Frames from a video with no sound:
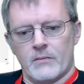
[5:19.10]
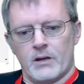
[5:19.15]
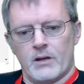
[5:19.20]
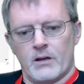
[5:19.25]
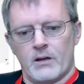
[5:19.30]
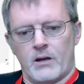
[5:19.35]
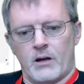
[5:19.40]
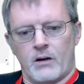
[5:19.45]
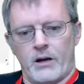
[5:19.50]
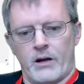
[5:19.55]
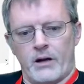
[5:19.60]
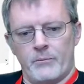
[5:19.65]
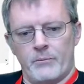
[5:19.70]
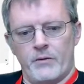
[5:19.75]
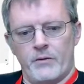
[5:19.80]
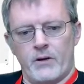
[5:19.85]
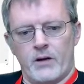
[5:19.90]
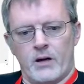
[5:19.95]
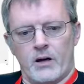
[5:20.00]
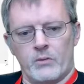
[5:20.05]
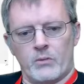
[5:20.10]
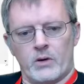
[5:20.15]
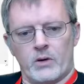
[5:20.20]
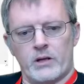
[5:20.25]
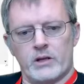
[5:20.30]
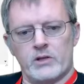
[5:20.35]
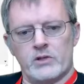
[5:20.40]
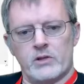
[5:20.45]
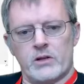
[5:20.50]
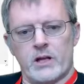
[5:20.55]
All right, moving on. Where
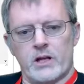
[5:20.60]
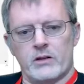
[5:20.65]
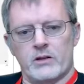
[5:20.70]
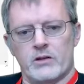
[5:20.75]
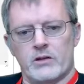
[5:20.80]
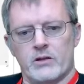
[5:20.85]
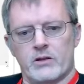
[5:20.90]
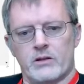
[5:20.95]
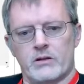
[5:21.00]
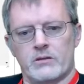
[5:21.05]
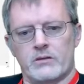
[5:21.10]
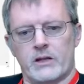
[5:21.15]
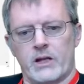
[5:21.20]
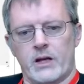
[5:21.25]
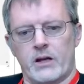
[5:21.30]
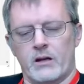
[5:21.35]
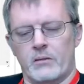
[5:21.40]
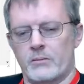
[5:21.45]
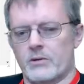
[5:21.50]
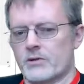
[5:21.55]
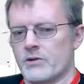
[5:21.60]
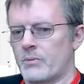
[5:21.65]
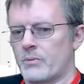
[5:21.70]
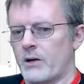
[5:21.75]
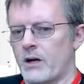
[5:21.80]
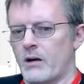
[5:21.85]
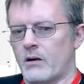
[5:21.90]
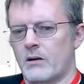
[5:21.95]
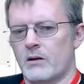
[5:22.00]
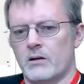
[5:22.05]
did you get your data, Mr.
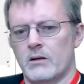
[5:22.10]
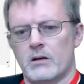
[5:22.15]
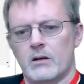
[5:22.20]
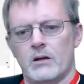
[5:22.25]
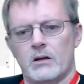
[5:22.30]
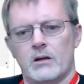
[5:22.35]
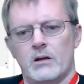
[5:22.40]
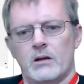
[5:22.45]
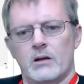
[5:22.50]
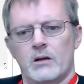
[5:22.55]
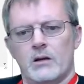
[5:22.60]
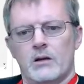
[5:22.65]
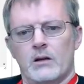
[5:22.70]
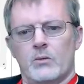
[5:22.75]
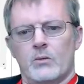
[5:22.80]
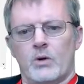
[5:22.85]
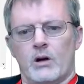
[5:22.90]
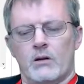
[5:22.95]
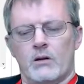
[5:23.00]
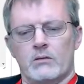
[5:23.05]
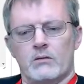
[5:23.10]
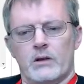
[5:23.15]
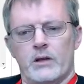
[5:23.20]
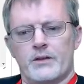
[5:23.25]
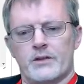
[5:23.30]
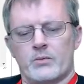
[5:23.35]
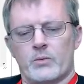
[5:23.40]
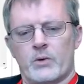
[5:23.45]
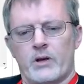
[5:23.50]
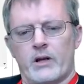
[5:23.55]
Brower? Well,
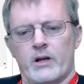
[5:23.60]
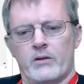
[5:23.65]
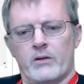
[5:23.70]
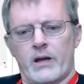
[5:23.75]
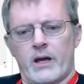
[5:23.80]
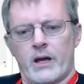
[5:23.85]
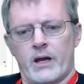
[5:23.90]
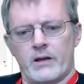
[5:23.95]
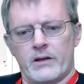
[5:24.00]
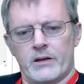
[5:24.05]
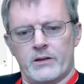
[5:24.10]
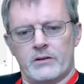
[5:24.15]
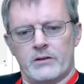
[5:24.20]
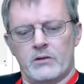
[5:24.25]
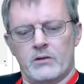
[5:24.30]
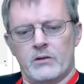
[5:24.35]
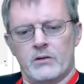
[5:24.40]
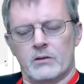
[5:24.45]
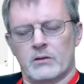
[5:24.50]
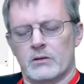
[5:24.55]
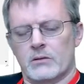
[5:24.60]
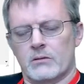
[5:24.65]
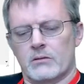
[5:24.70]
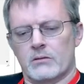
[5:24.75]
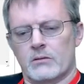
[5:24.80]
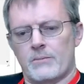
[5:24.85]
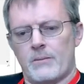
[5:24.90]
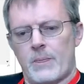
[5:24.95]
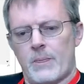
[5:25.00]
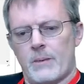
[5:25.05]
easiest way to do that is do a little
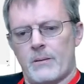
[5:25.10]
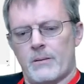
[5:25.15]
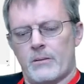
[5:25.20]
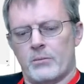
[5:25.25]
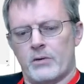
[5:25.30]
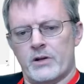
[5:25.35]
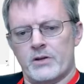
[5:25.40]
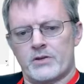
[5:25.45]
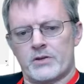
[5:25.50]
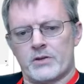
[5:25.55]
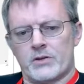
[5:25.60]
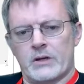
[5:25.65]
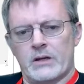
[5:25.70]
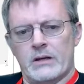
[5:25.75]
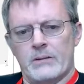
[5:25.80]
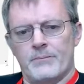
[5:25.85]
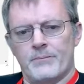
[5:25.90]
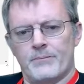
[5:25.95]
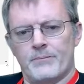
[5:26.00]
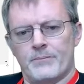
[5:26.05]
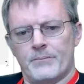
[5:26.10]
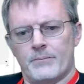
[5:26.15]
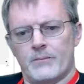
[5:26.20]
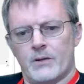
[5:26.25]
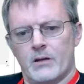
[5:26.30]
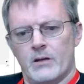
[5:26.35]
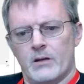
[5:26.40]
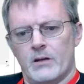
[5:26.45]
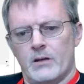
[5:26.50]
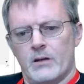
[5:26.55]
print screen
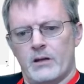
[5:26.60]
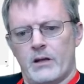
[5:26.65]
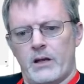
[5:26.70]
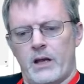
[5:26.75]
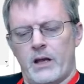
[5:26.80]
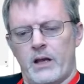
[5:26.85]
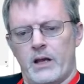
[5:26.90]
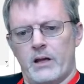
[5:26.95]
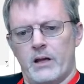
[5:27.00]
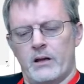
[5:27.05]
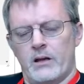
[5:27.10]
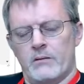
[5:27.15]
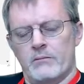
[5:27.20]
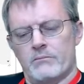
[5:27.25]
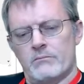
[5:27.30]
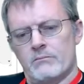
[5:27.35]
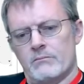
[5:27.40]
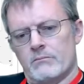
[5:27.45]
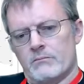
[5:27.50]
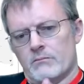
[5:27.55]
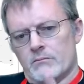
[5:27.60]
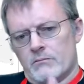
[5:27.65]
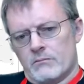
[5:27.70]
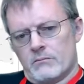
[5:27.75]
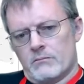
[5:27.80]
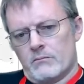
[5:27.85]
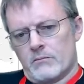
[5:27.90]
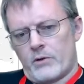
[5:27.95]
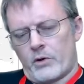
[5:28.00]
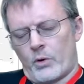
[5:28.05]
and
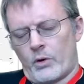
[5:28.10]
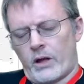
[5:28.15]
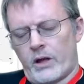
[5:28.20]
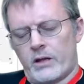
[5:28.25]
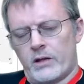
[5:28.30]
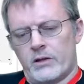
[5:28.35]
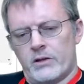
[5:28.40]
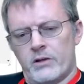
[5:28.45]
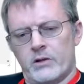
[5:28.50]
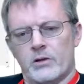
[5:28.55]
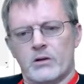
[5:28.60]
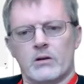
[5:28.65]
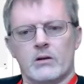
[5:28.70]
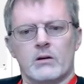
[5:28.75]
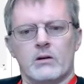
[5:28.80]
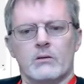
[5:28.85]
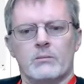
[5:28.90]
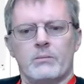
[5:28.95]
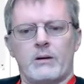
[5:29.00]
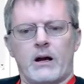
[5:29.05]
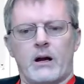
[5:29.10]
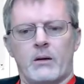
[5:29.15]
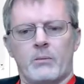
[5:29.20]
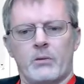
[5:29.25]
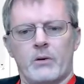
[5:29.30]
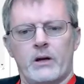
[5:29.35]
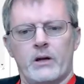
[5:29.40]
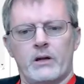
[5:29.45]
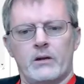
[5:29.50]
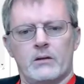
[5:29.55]
throw that into your
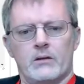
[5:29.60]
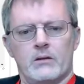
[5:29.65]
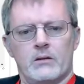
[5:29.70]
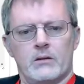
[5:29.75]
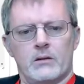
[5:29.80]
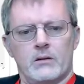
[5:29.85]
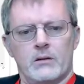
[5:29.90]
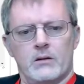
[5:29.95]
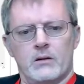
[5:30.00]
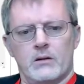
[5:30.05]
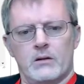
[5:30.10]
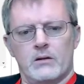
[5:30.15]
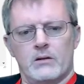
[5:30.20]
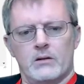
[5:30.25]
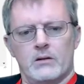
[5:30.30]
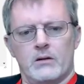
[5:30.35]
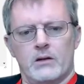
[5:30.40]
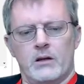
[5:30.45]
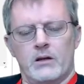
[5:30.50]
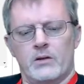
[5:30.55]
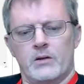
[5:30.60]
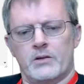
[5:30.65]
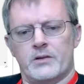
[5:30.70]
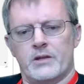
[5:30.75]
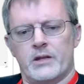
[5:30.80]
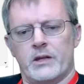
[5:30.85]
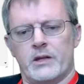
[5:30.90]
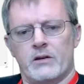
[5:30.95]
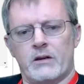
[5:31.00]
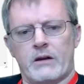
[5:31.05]
PowerPoint. And you can see
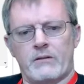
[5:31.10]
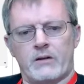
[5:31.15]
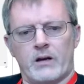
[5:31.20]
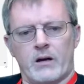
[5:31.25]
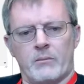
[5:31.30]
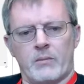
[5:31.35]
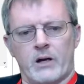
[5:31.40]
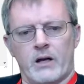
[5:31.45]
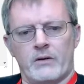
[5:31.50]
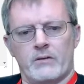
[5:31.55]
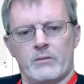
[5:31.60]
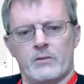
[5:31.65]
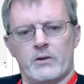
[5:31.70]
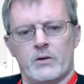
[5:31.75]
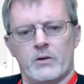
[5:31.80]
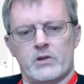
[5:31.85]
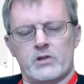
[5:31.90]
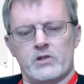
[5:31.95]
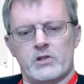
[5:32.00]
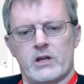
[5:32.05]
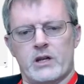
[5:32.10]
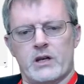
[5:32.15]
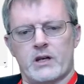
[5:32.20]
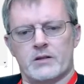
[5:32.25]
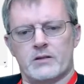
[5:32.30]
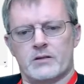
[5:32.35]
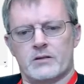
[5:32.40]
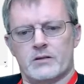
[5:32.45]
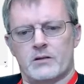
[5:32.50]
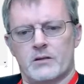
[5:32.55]
here I've got mine from
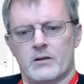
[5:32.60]
USGS.